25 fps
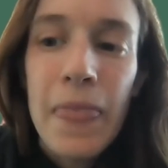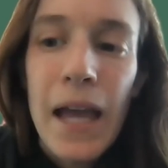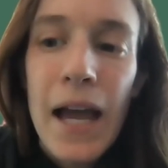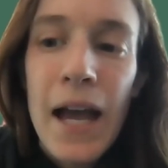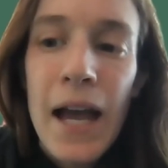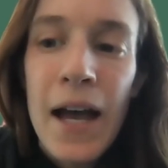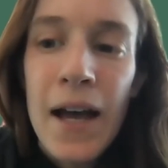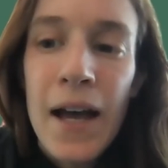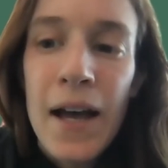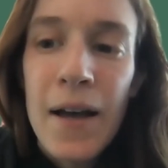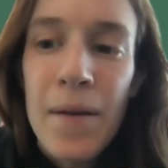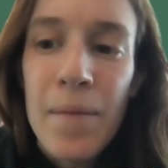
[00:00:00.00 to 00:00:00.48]

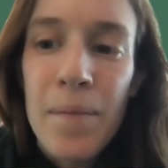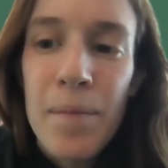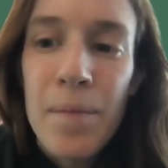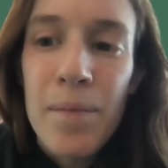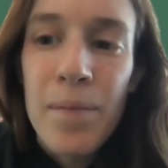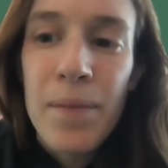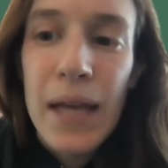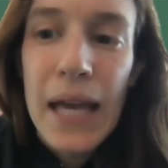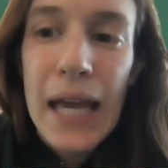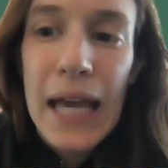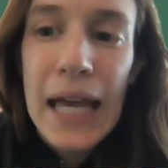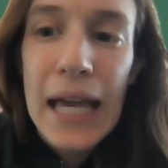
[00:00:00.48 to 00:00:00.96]

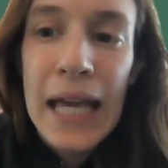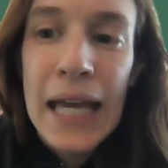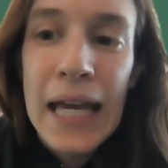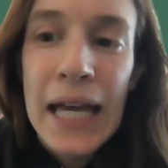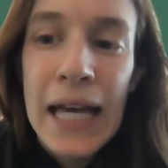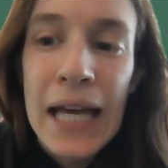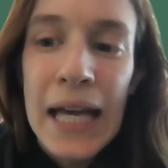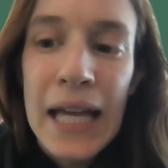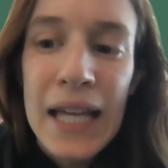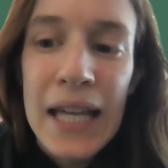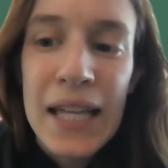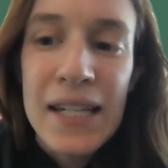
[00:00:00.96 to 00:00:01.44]

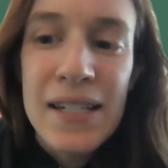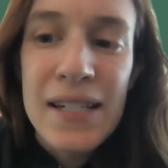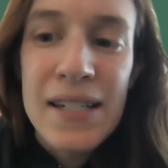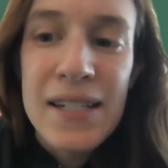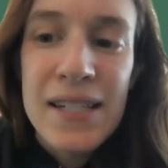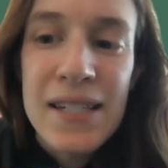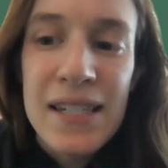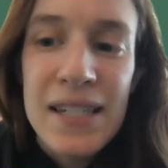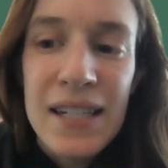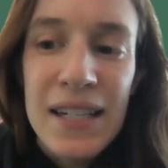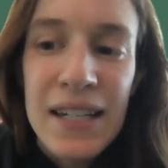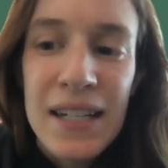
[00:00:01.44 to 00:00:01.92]

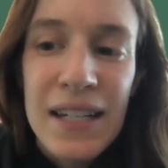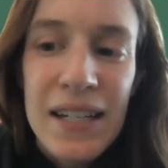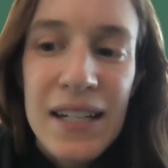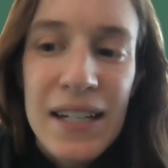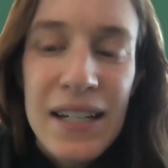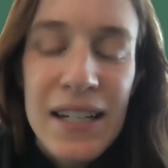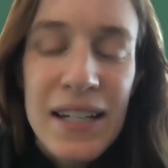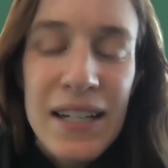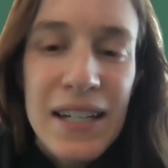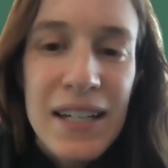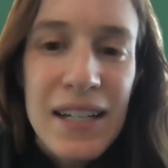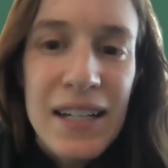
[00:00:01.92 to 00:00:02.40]
And
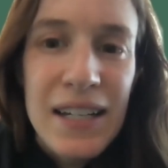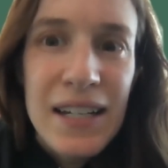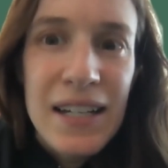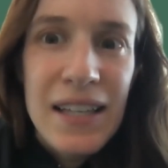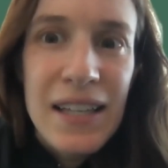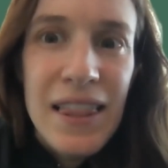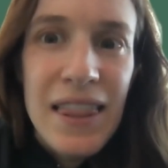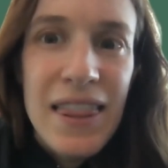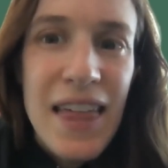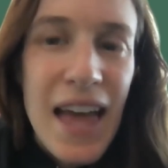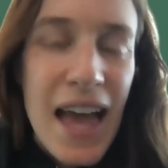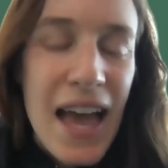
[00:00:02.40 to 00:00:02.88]

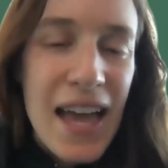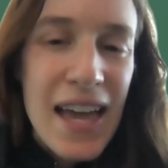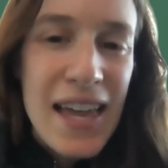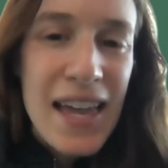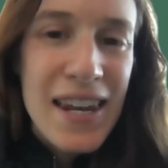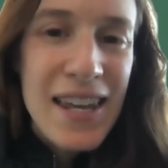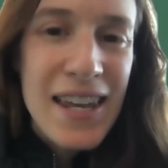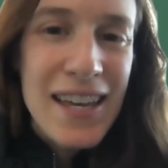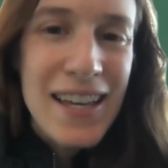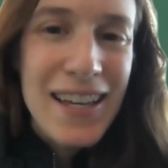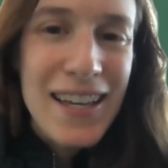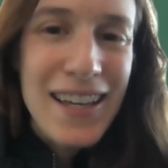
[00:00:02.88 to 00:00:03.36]

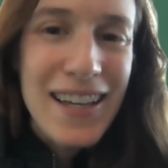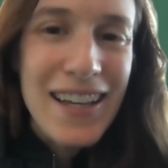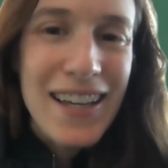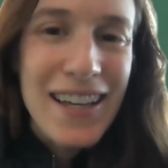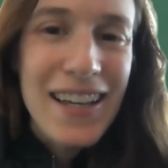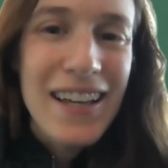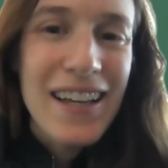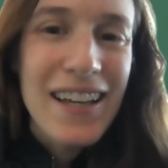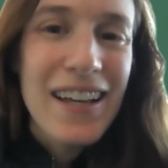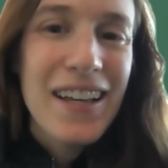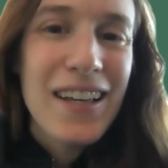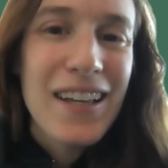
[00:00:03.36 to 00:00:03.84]
then,
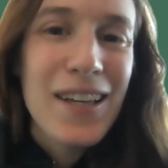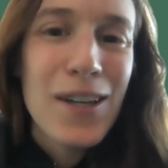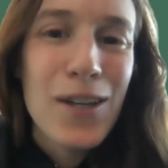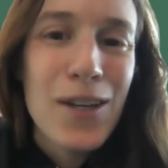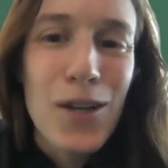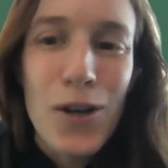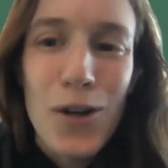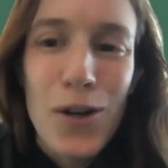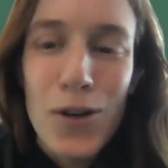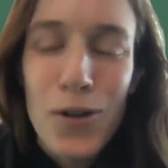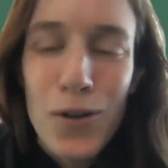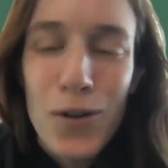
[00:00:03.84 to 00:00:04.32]

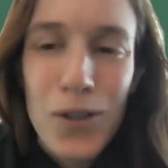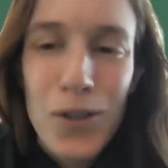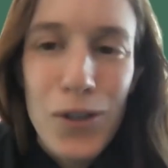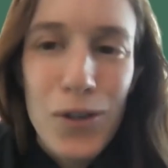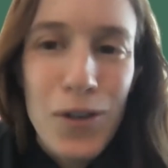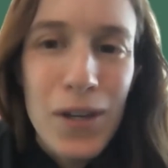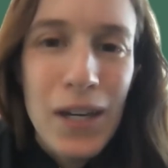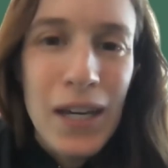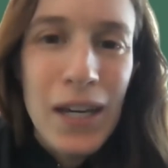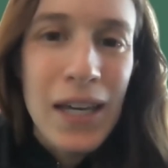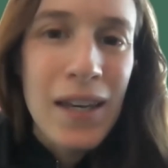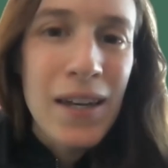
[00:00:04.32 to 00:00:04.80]

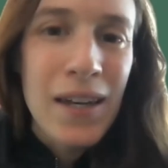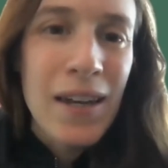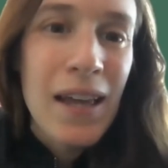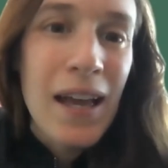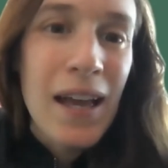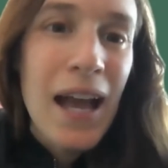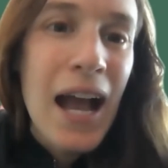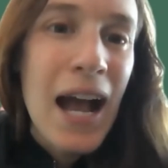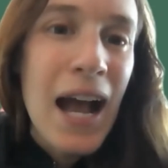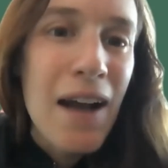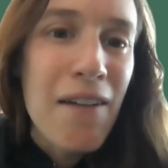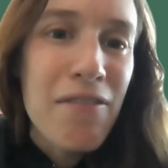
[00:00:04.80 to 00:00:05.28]
you can
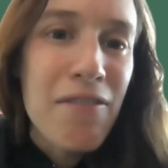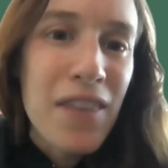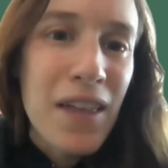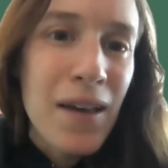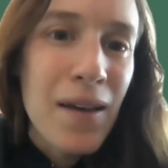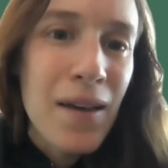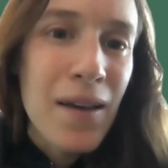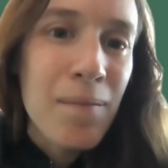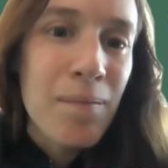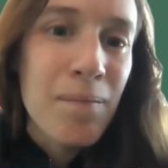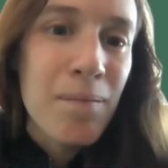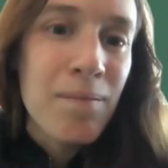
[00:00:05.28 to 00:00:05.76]
have
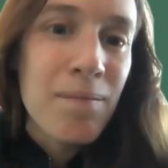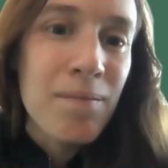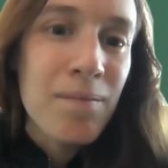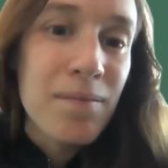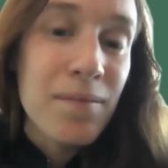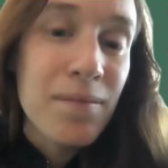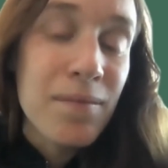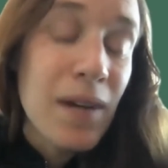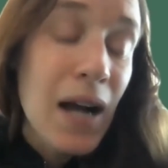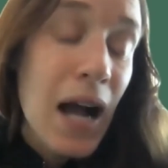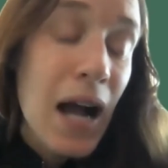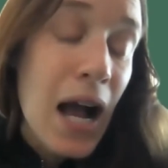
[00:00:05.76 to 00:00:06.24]
them.
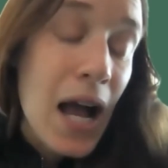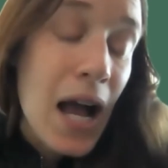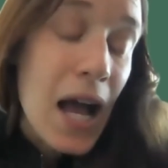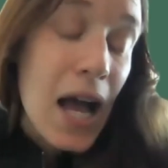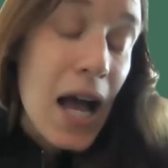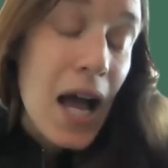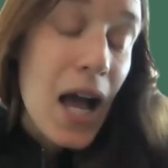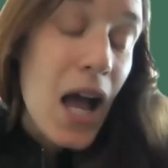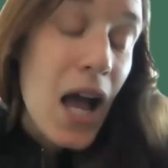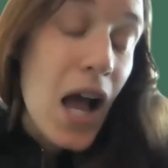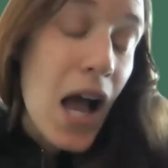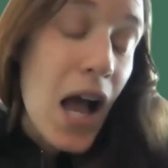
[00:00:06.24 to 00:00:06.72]

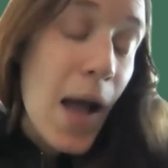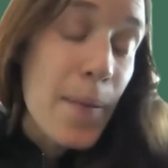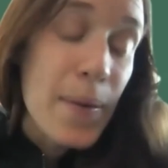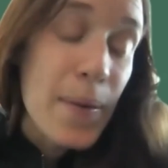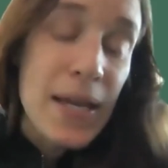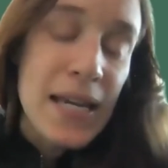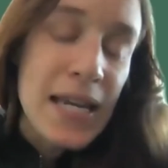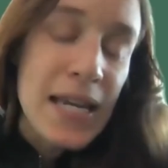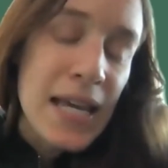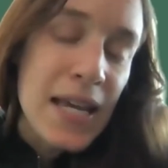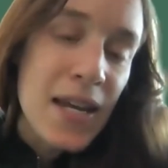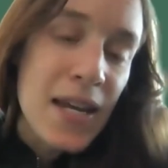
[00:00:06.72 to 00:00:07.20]
I
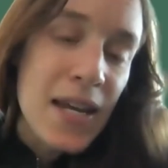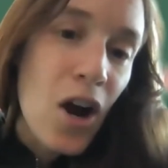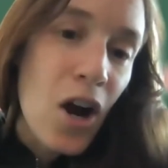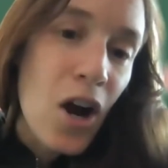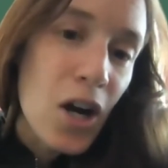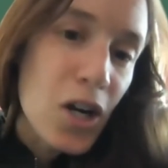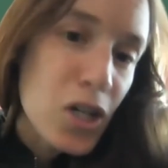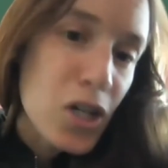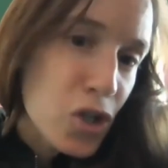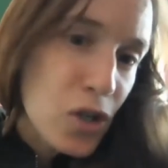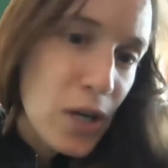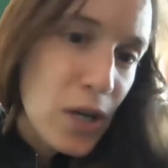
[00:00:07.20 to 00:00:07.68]
mean, in
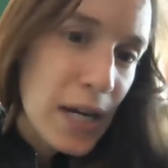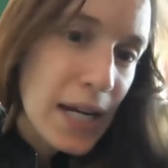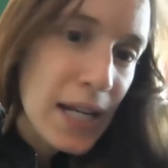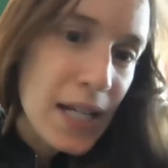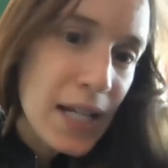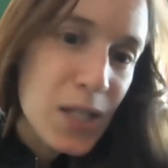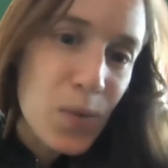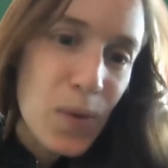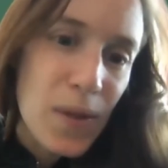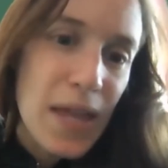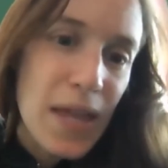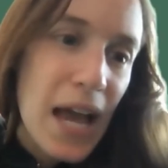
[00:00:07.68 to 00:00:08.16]
our
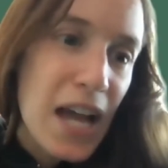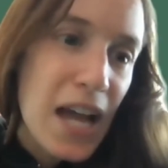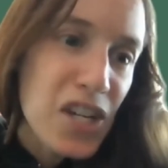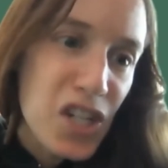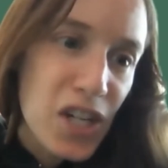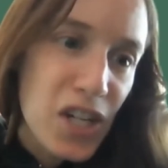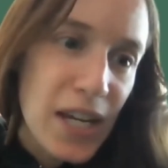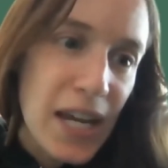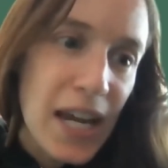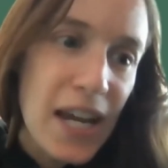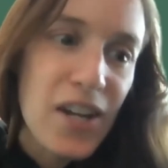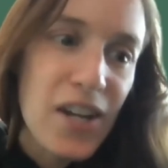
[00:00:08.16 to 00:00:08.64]
trainings with
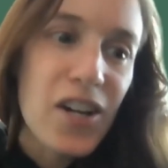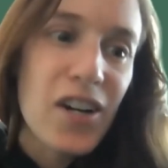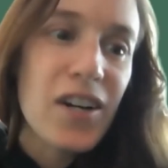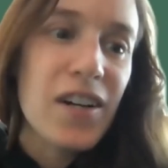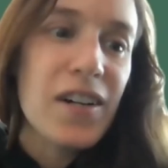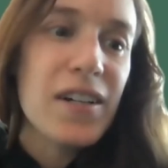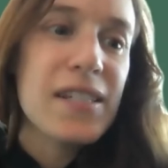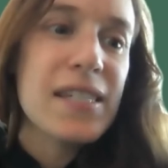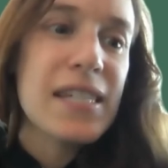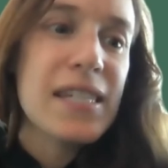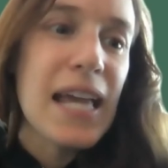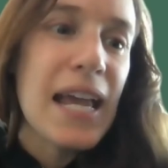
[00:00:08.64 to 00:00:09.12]

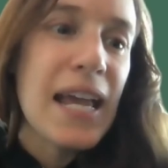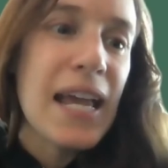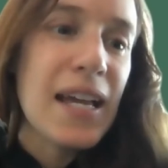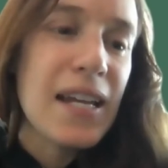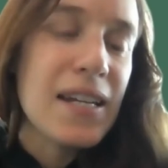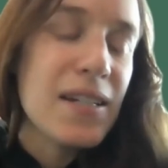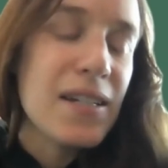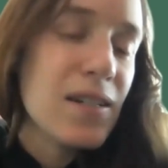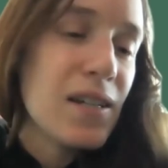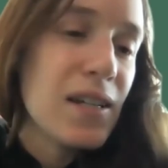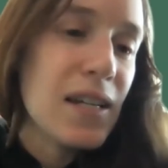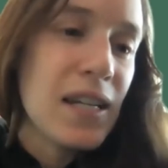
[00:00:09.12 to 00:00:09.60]
educators
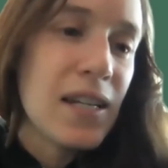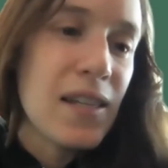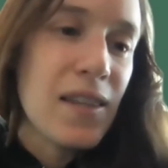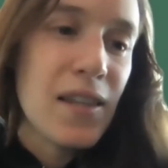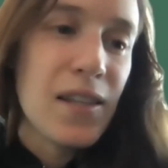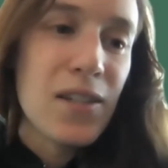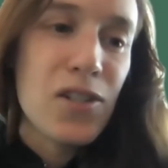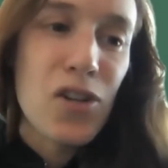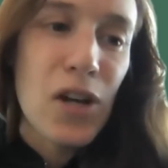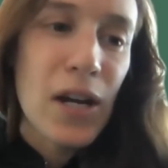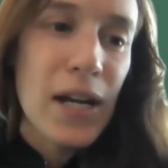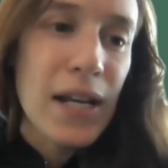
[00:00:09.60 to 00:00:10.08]
and in
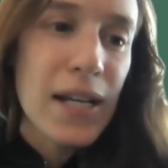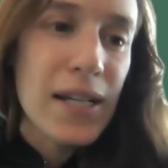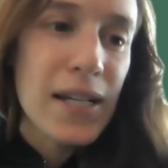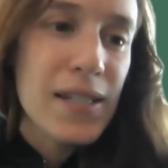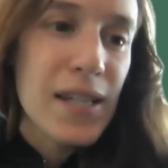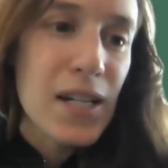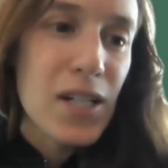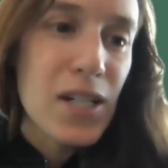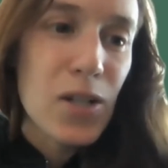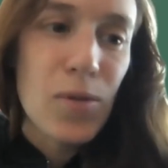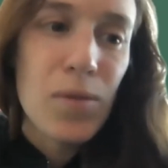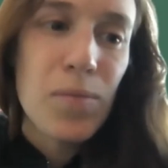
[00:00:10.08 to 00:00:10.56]
the trainings
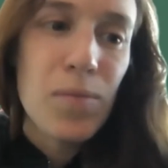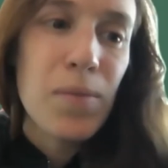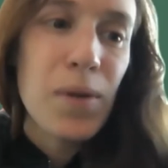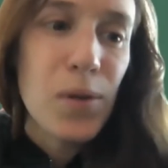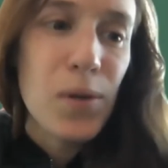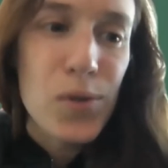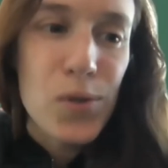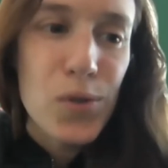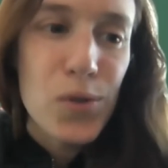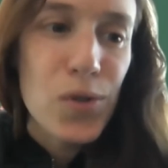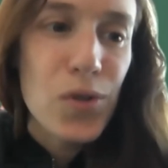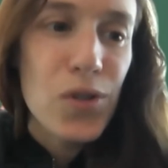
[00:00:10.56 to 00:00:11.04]
I do with
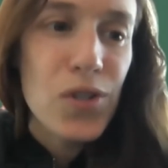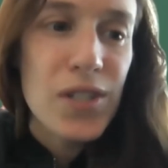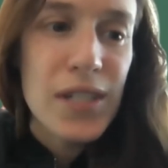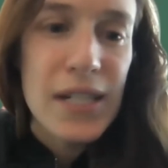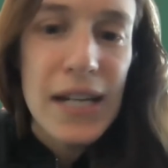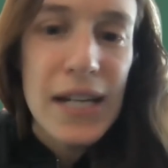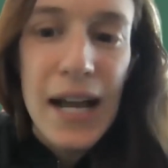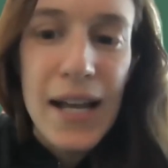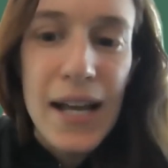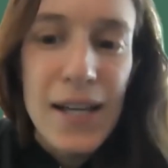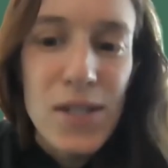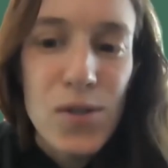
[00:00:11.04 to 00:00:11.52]
middle schoolers
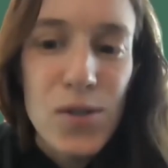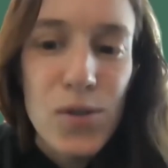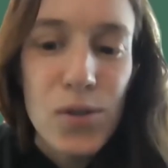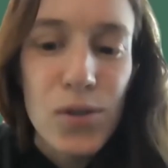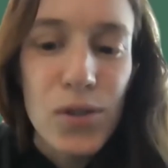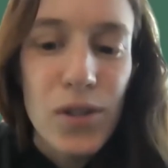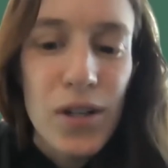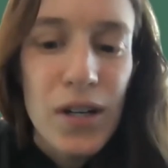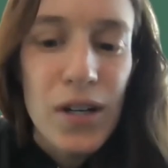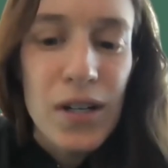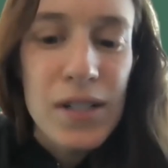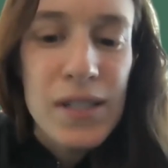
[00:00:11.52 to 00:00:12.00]
and high
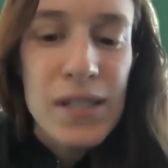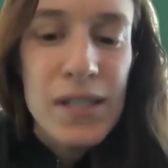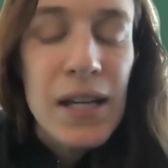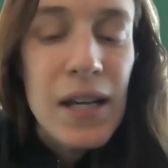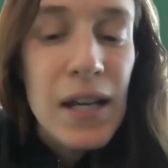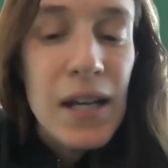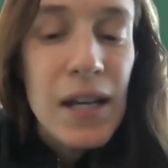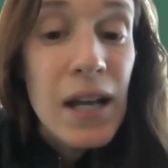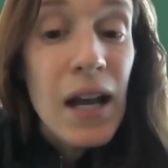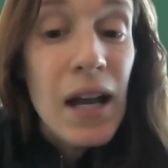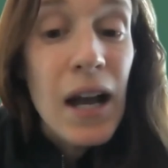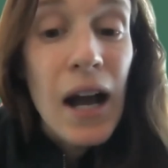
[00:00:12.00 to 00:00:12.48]
schoolers,
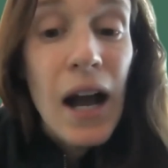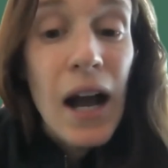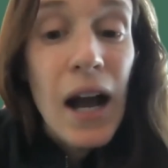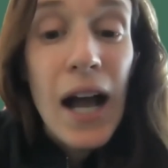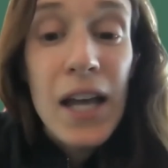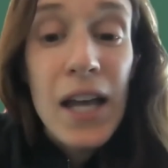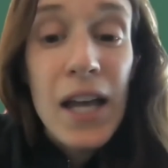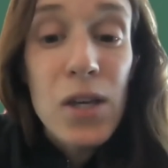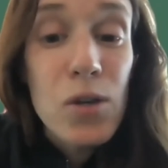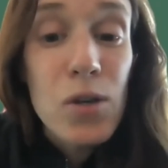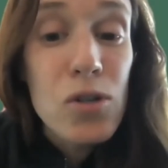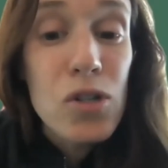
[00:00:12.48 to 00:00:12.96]

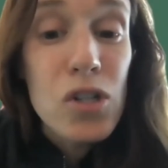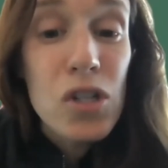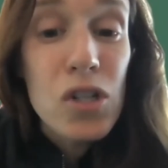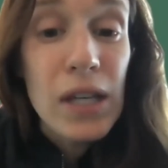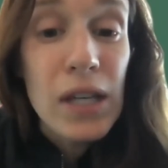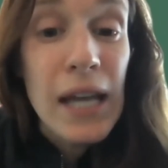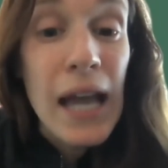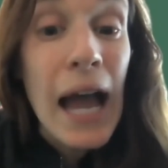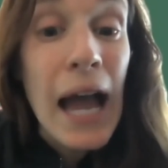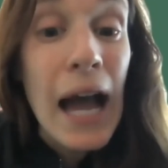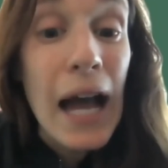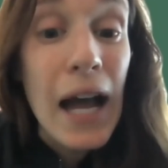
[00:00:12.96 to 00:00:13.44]
I
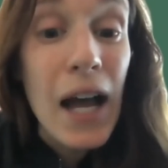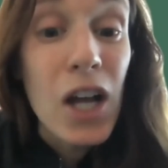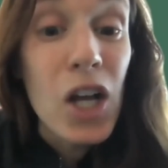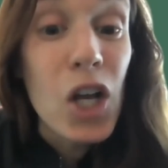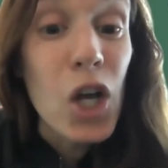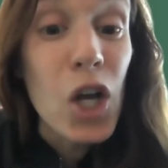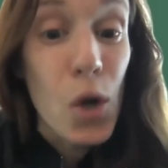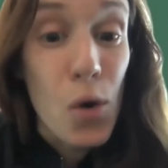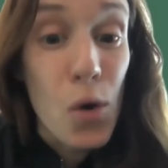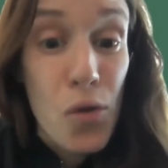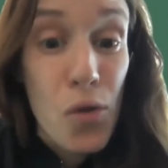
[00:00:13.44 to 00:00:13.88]
usually go